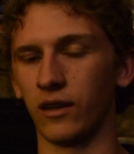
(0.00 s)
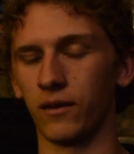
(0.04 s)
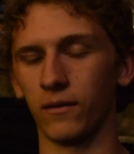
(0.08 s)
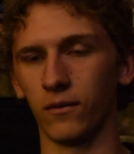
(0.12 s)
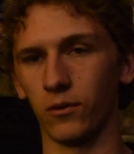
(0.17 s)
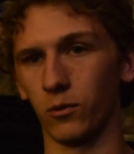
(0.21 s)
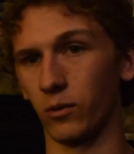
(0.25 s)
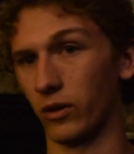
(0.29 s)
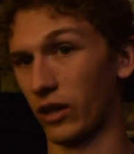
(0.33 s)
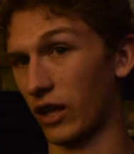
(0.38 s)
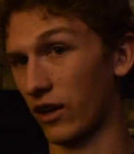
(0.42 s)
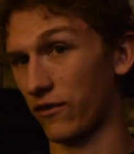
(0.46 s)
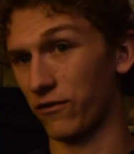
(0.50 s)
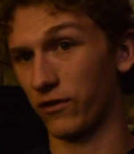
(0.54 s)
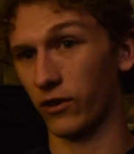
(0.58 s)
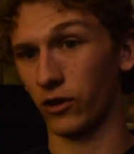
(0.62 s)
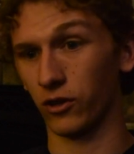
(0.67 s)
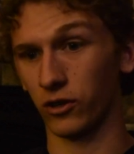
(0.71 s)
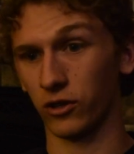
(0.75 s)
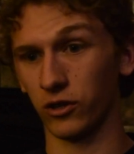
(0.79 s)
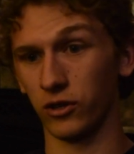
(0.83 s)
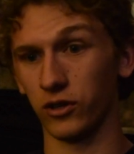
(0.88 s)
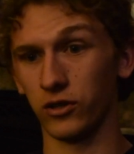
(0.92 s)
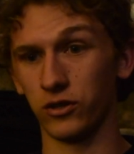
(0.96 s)
Well, that
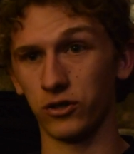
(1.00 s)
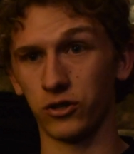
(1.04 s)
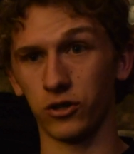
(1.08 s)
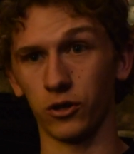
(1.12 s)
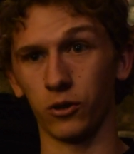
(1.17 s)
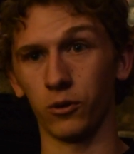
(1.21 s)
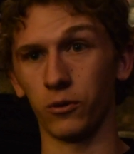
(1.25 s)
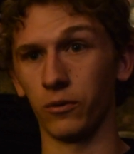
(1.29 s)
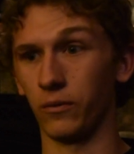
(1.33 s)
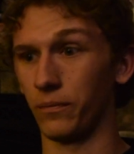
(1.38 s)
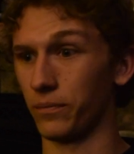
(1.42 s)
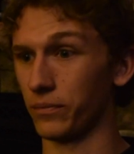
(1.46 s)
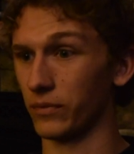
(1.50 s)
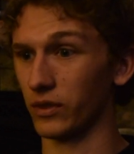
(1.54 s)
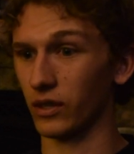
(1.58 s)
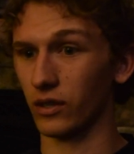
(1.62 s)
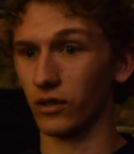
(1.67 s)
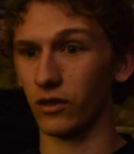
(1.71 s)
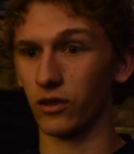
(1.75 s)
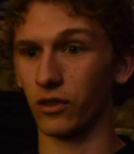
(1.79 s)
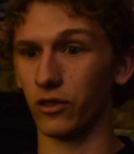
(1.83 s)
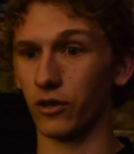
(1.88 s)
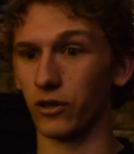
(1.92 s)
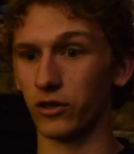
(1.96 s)
felt good. So
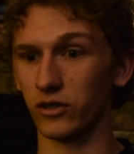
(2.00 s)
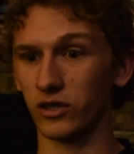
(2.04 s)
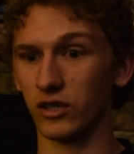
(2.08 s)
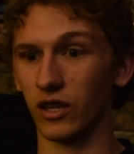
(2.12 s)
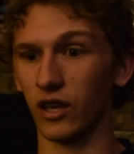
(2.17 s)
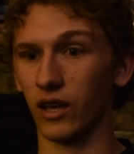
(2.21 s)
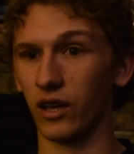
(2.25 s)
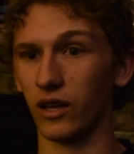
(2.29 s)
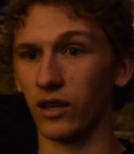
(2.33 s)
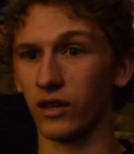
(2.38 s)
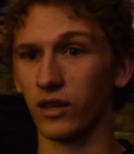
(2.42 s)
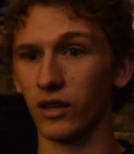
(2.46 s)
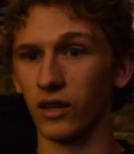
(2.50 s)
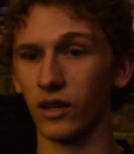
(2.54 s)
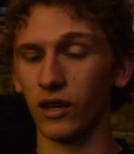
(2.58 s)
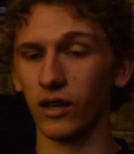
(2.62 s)
Thursday,